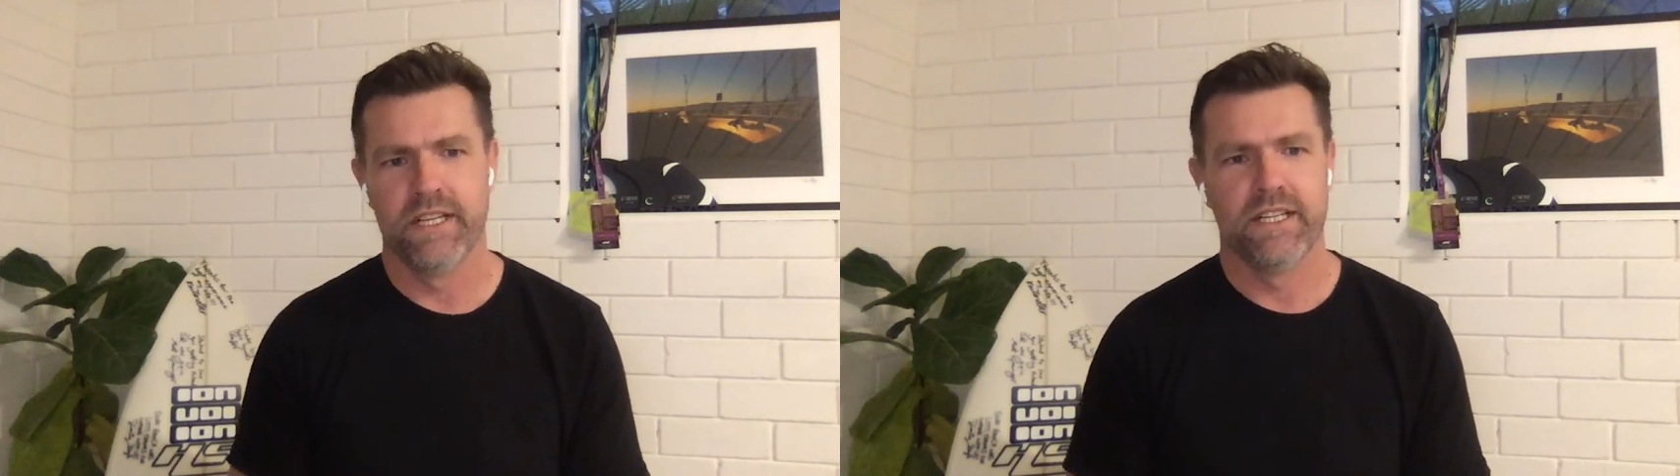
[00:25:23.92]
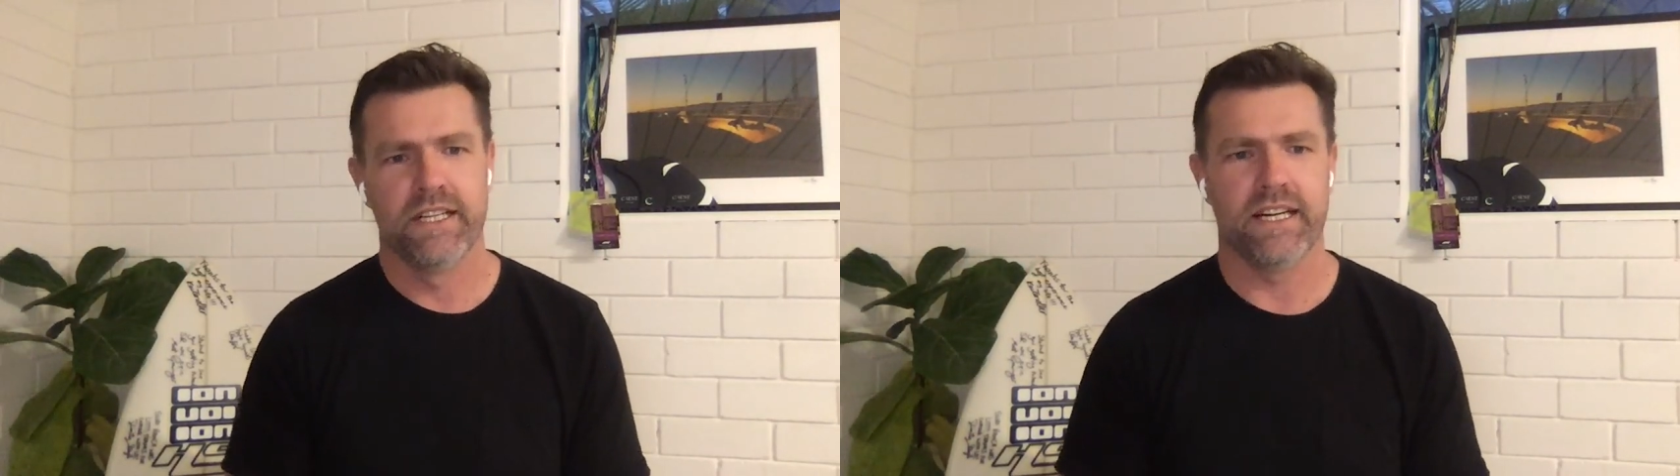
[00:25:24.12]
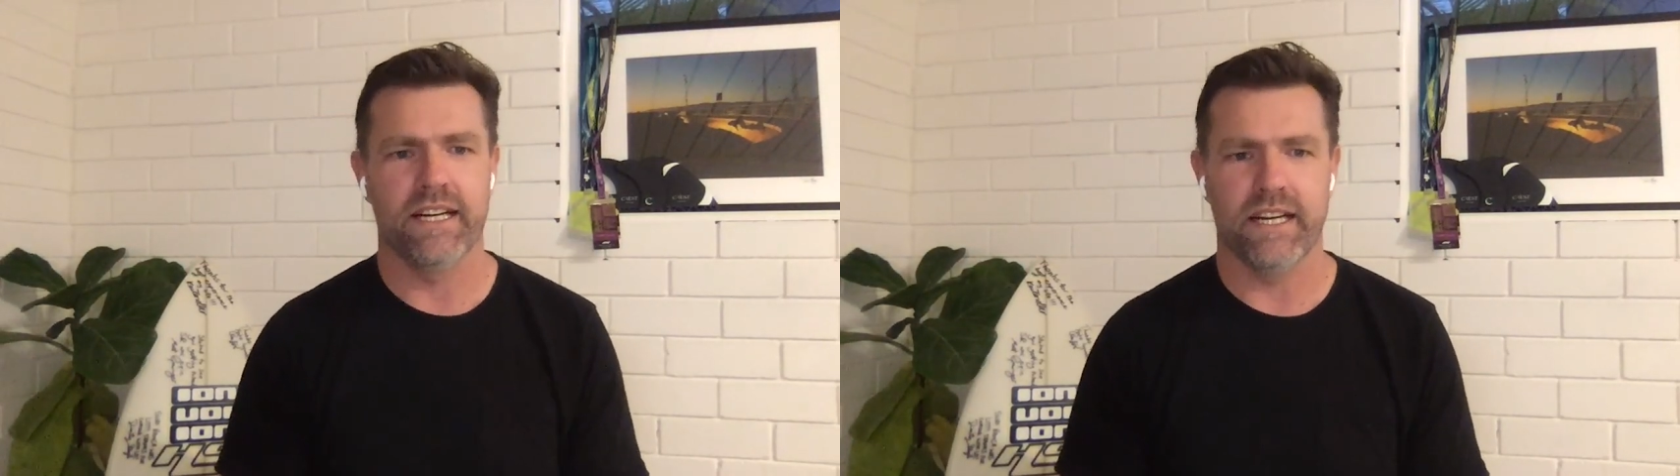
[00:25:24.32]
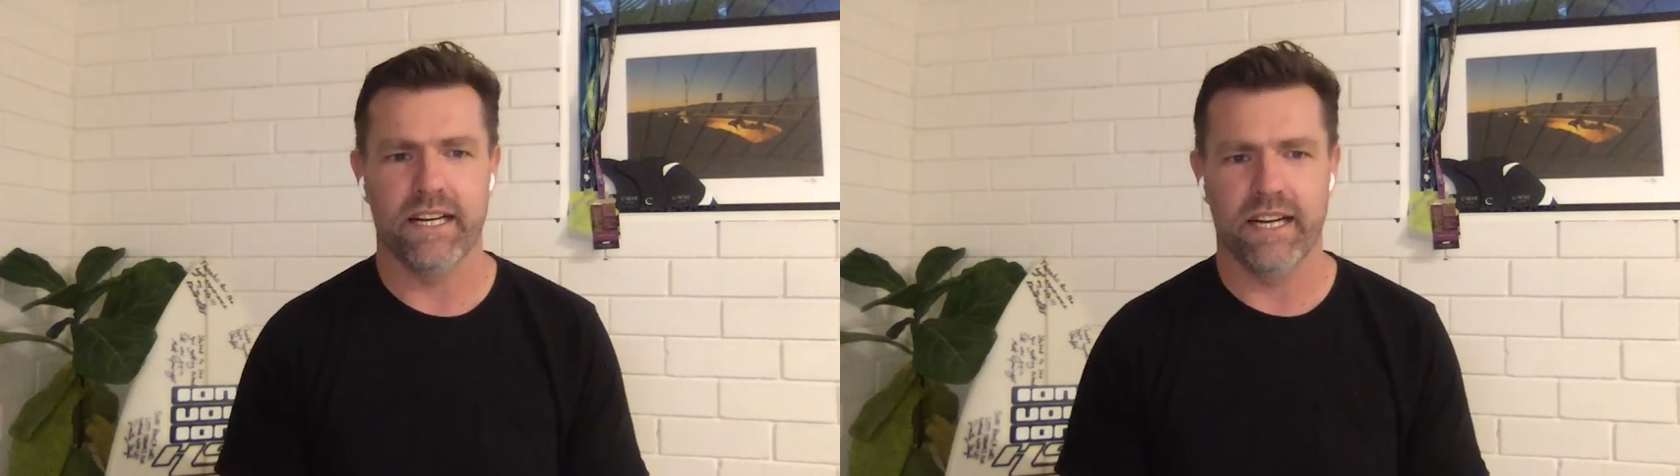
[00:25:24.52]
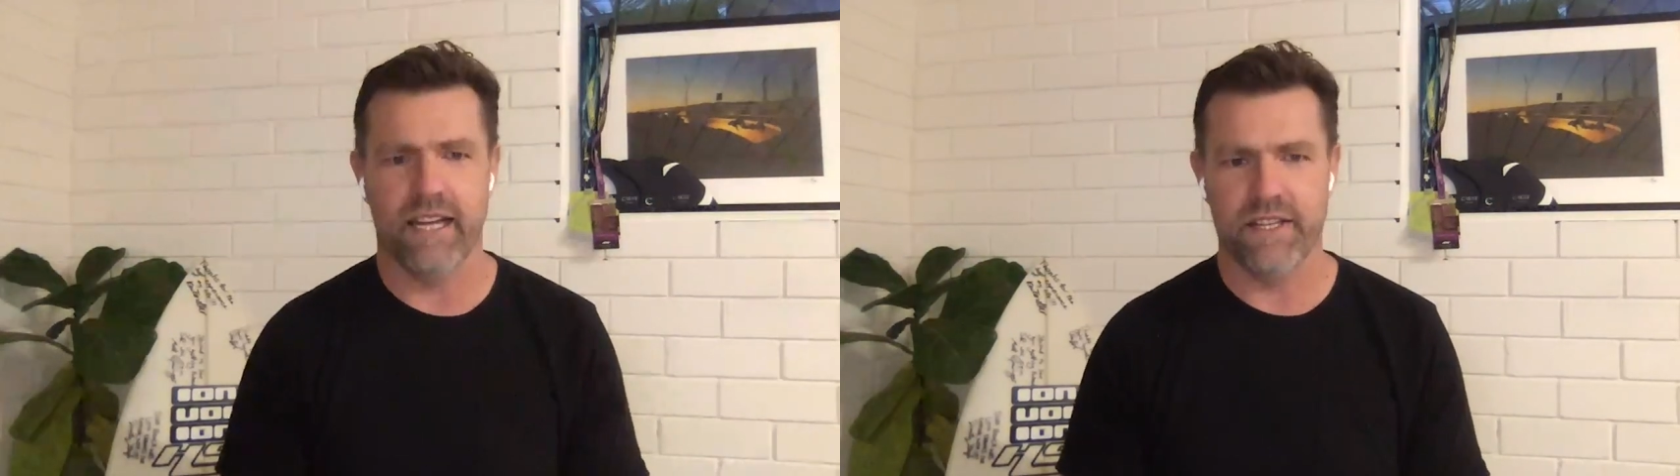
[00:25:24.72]

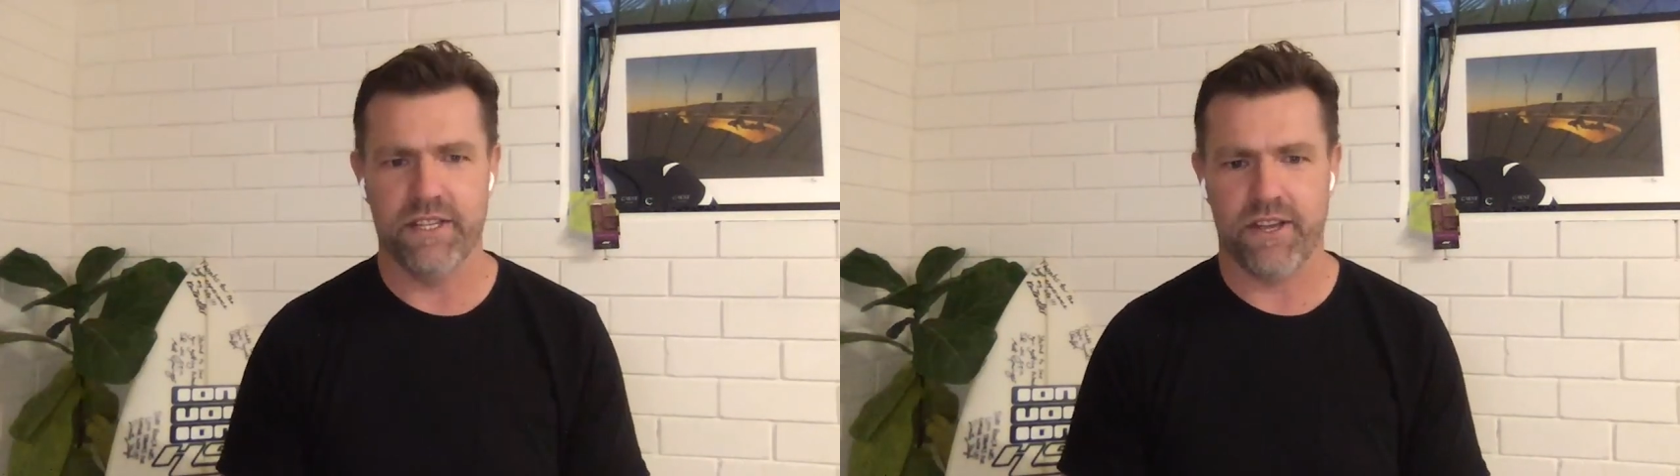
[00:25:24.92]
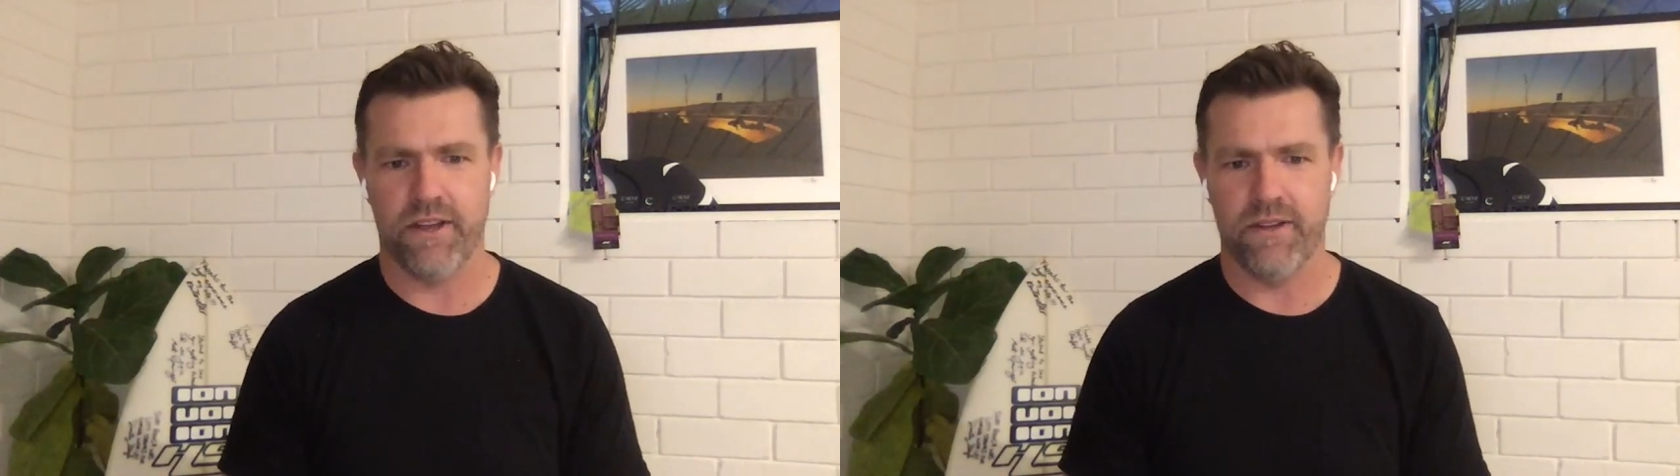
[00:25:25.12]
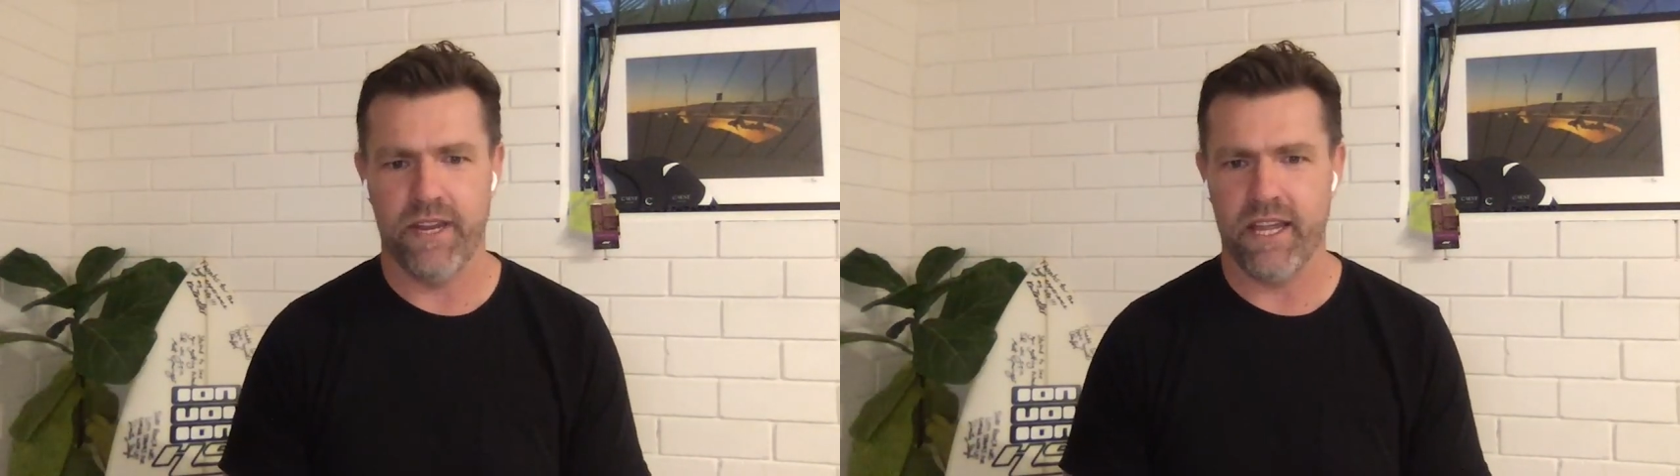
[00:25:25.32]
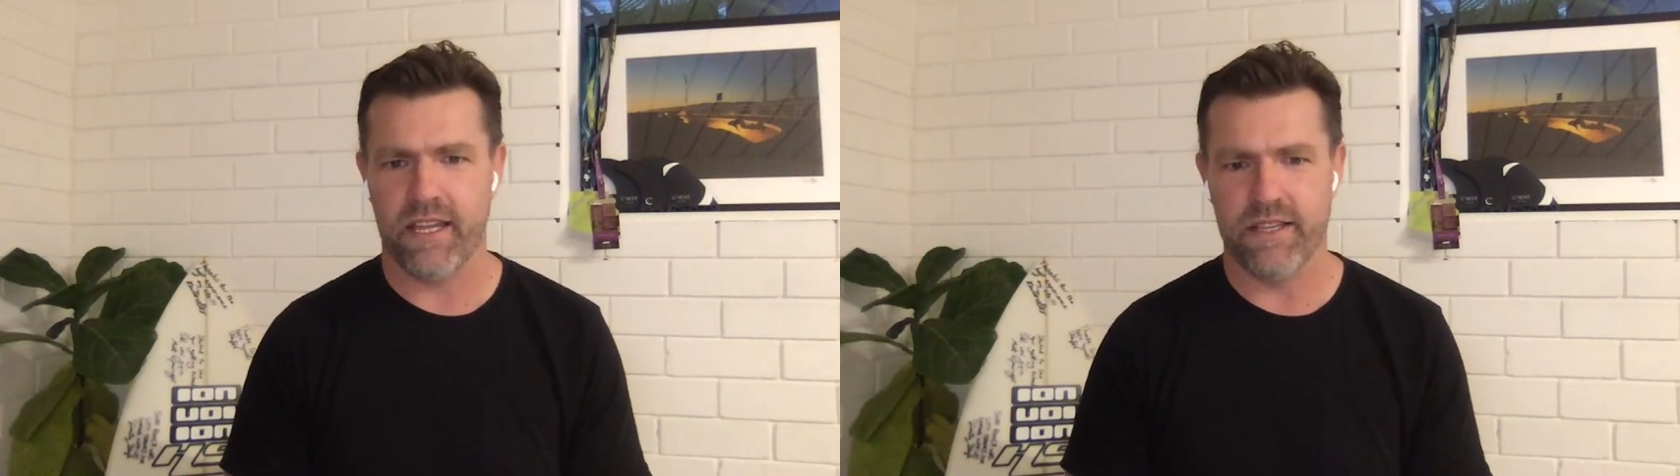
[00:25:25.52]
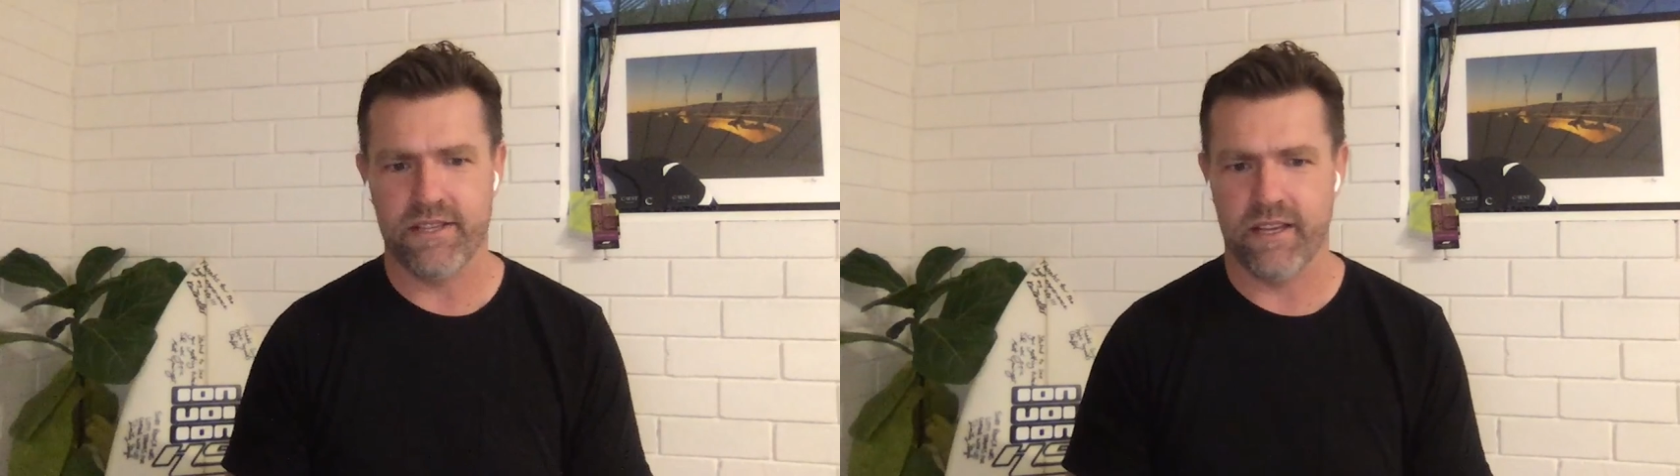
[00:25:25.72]
Uh, and so Nick
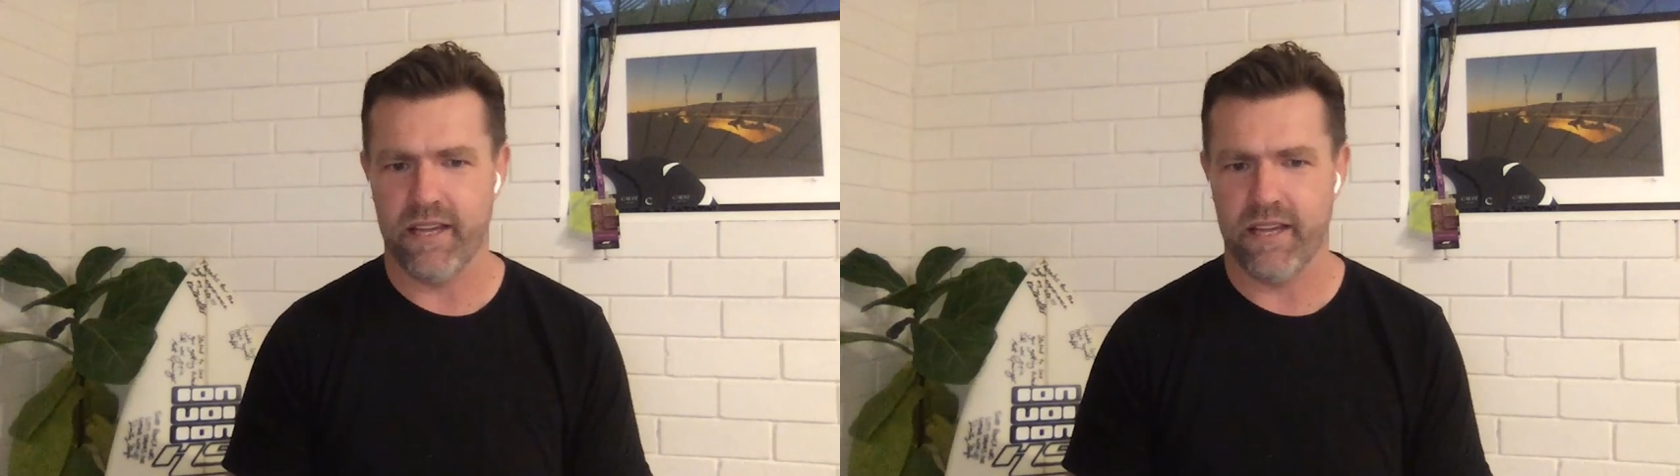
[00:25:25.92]
is a,